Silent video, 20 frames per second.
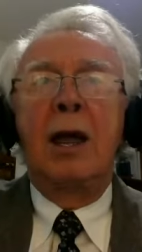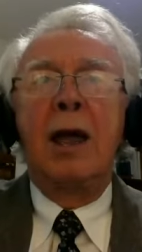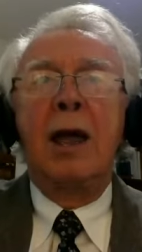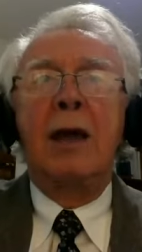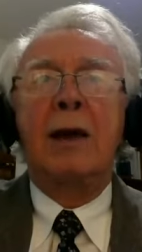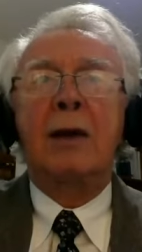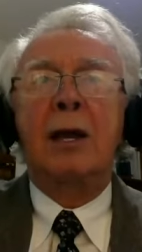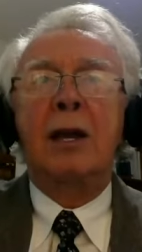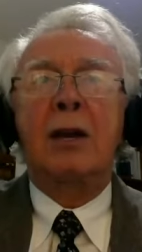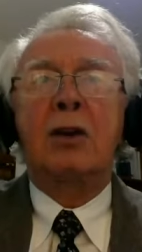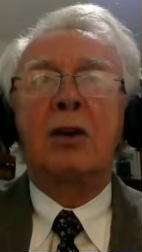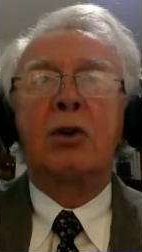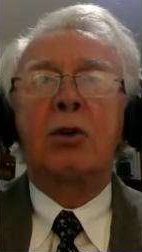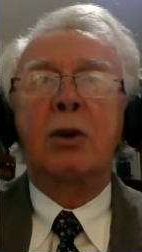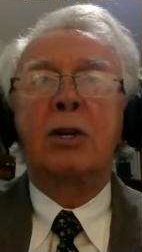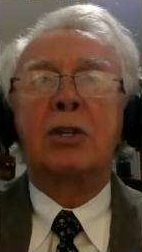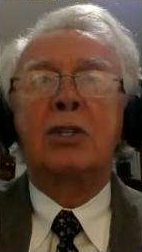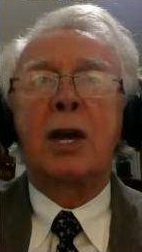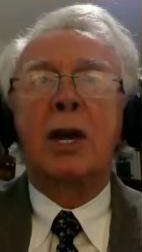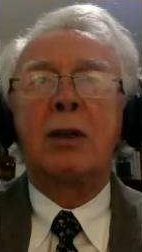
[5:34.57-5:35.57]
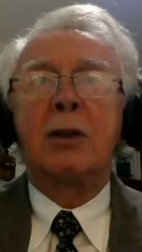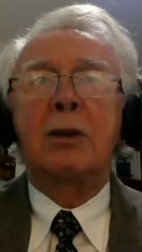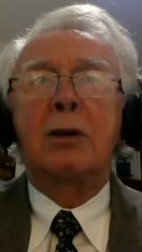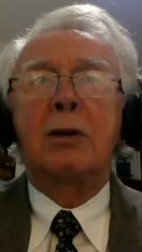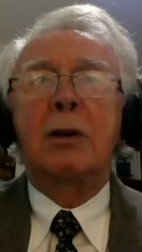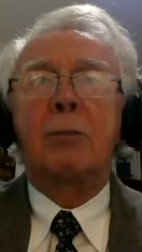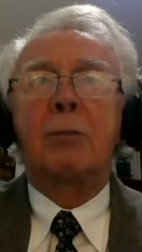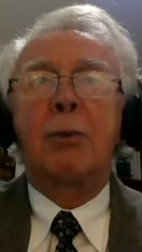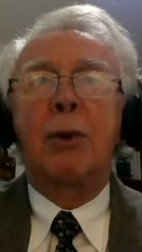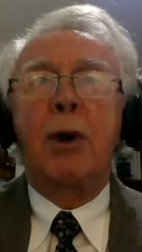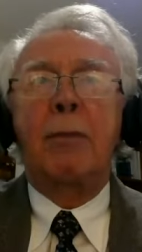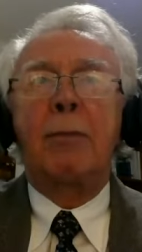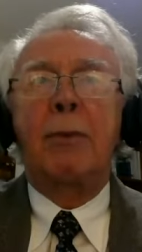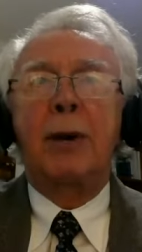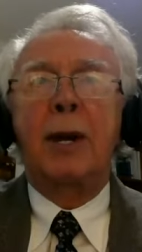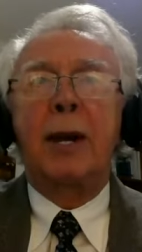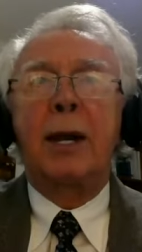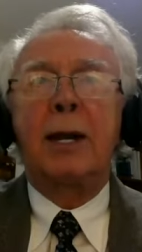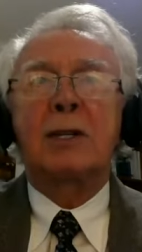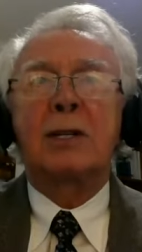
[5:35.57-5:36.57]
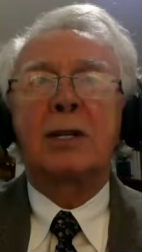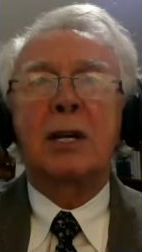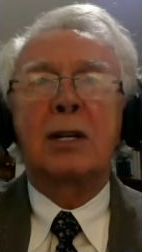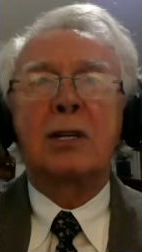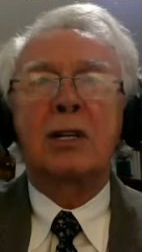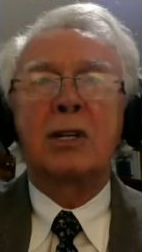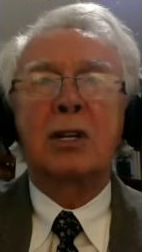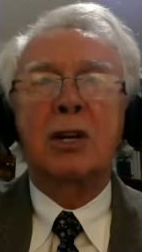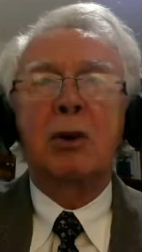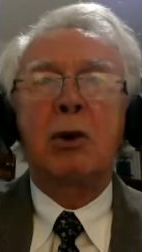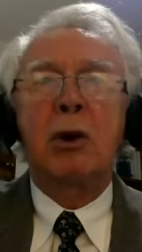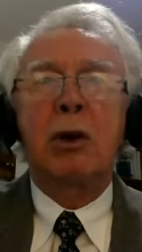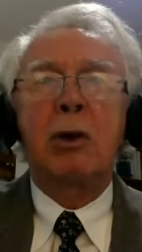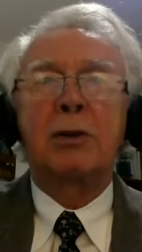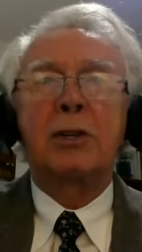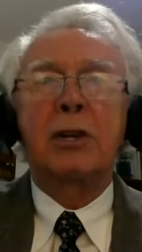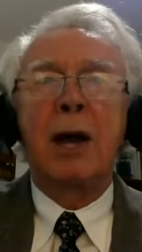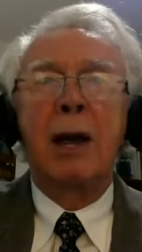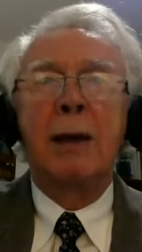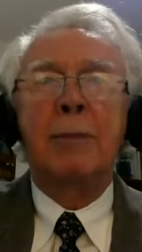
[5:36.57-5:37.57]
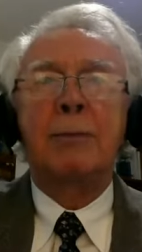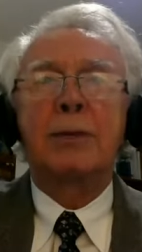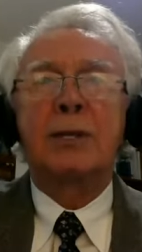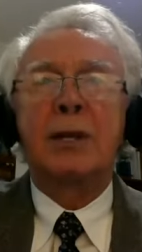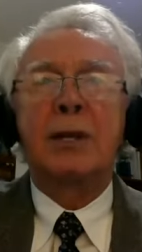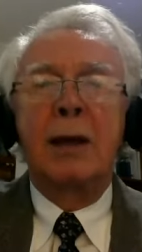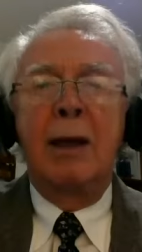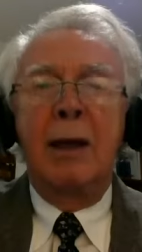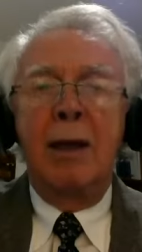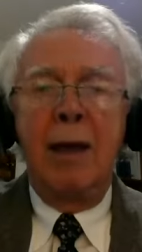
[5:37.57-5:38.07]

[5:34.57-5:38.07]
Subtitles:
and encourage others to propagate such stereotypes